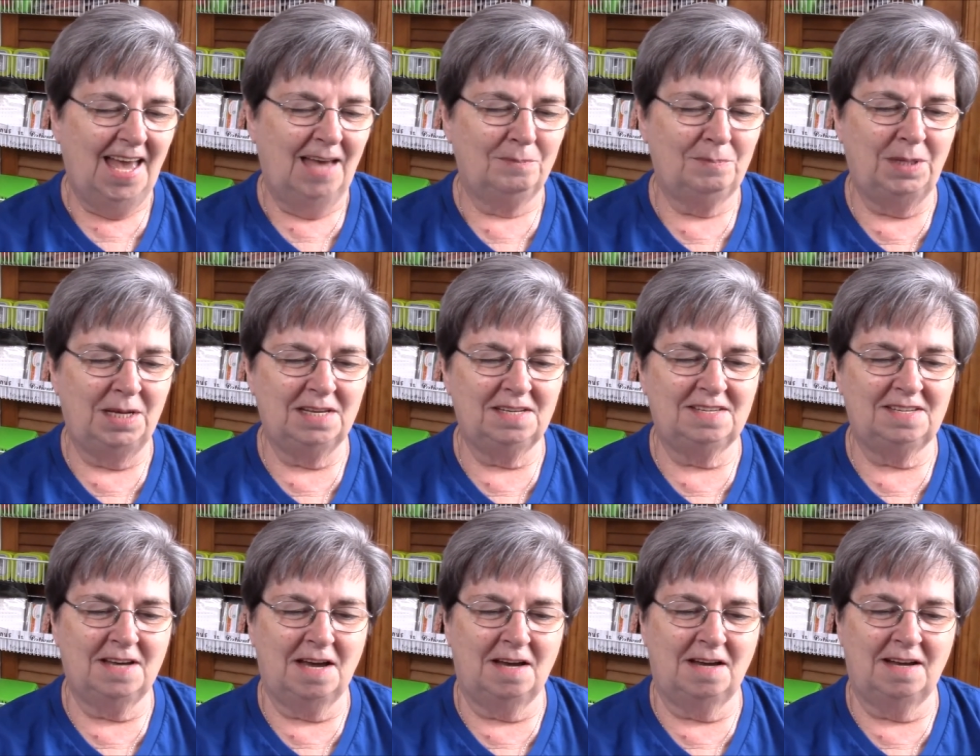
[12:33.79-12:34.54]
But,
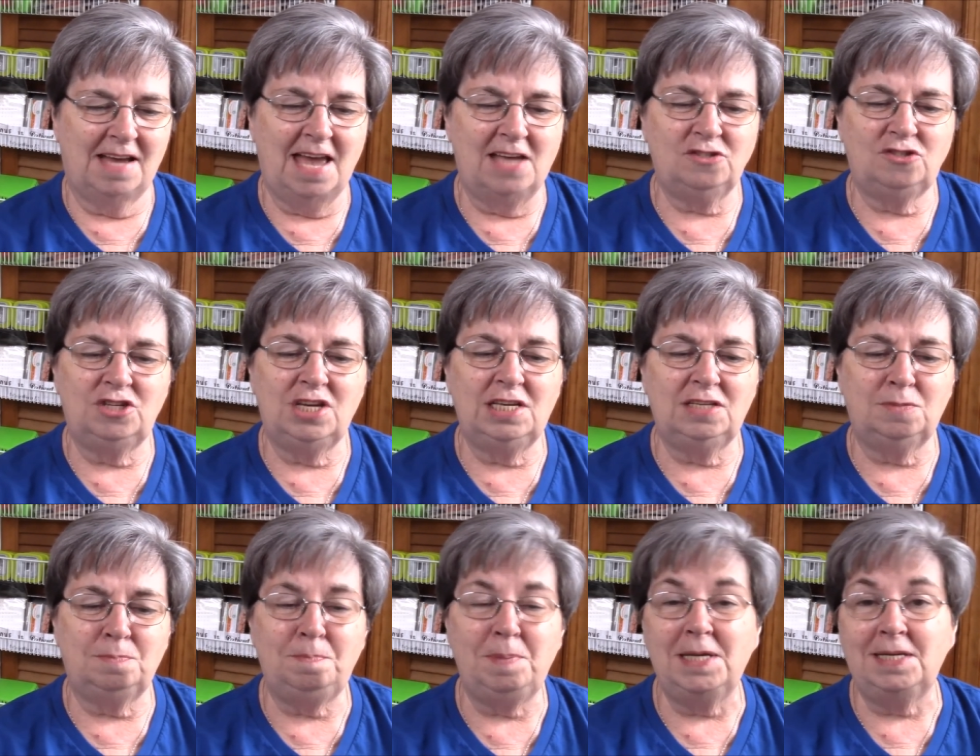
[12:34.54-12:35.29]
uh, and
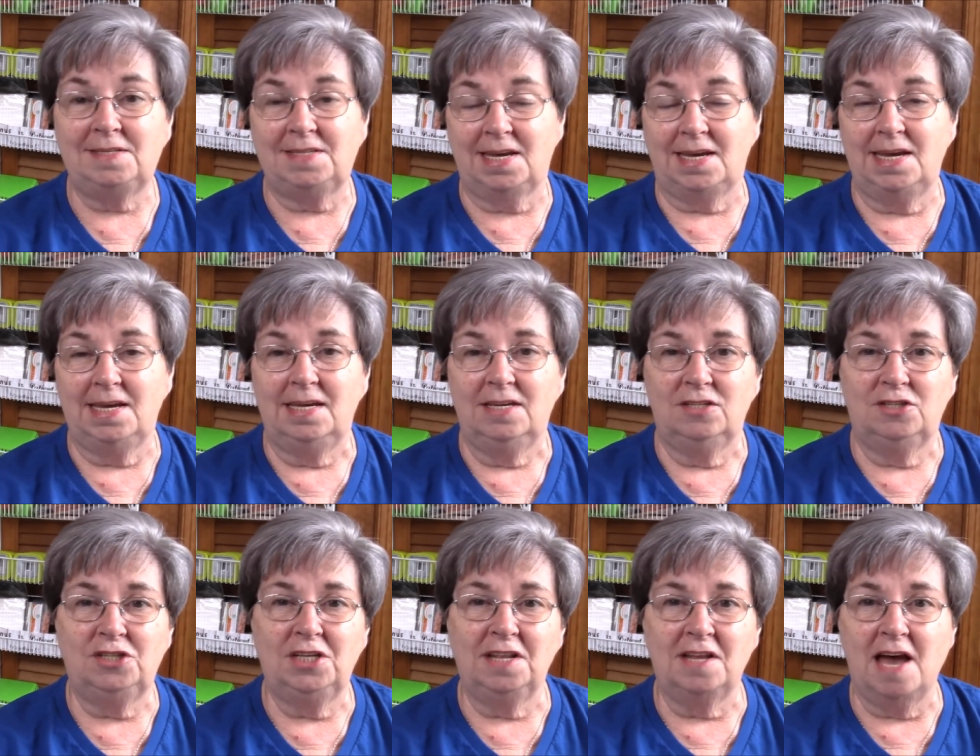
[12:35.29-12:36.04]
she's busy.
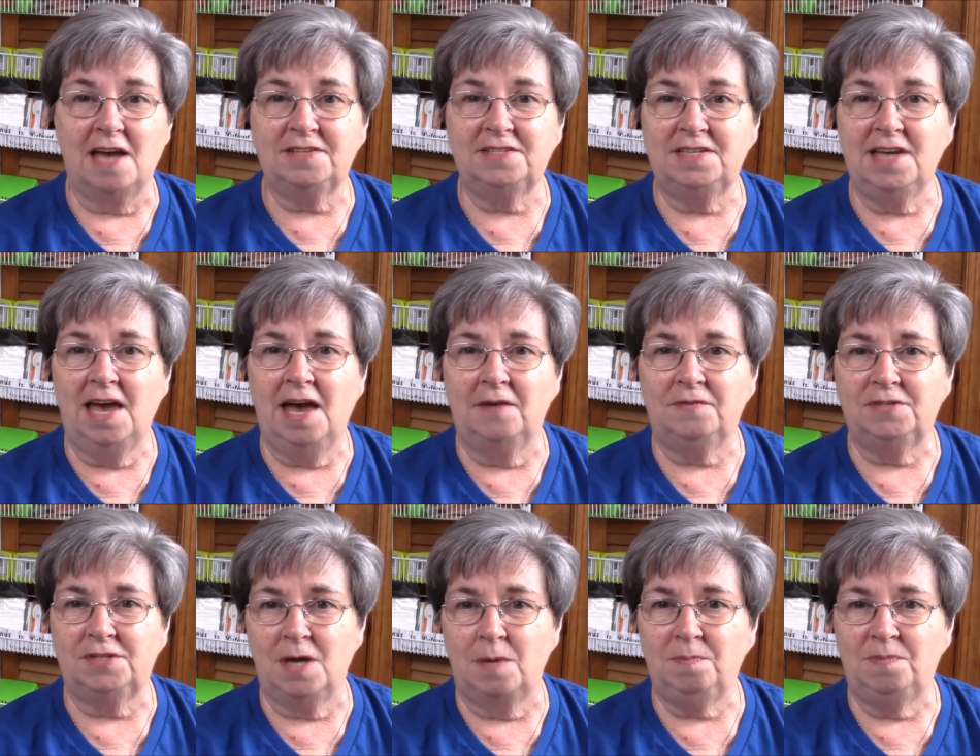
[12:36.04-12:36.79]
She likes to have
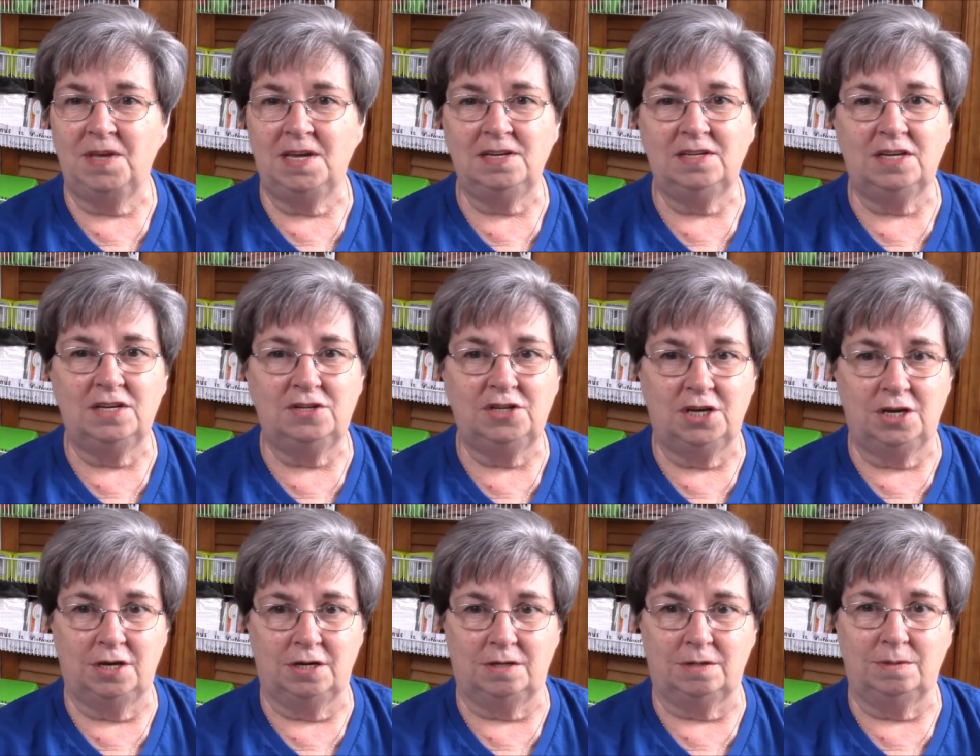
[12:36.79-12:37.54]
something to
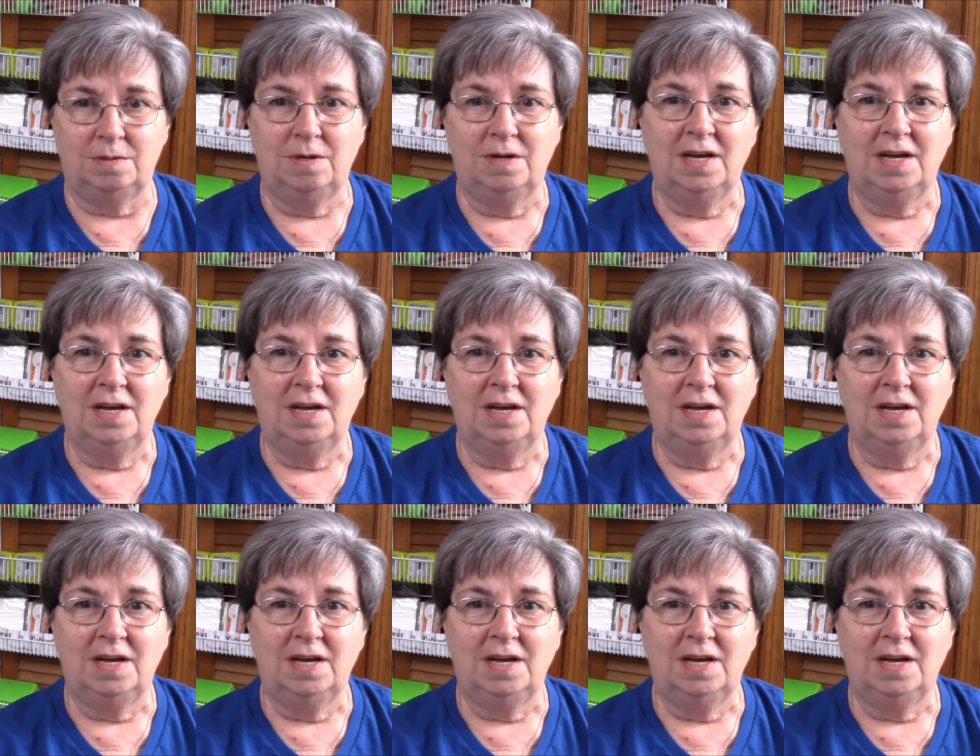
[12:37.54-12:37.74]
do.